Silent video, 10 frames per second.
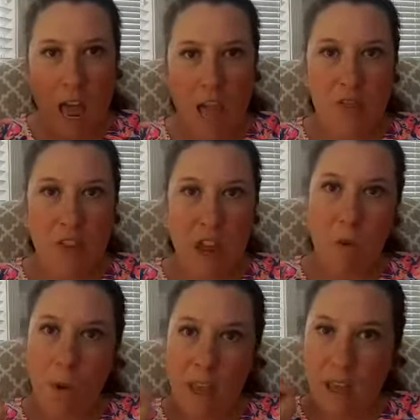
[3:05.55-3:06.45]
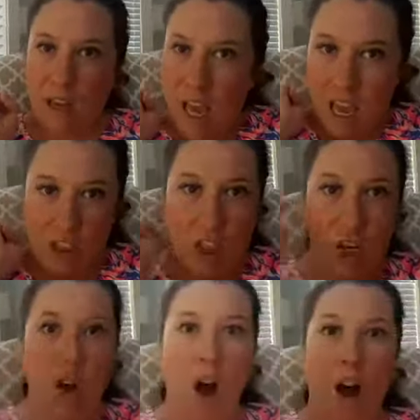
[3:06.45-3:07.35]
and they went and
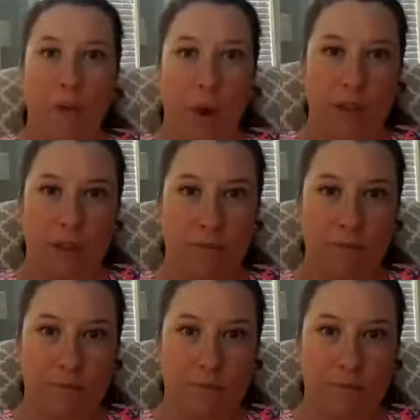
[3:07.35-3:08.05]
took off with it.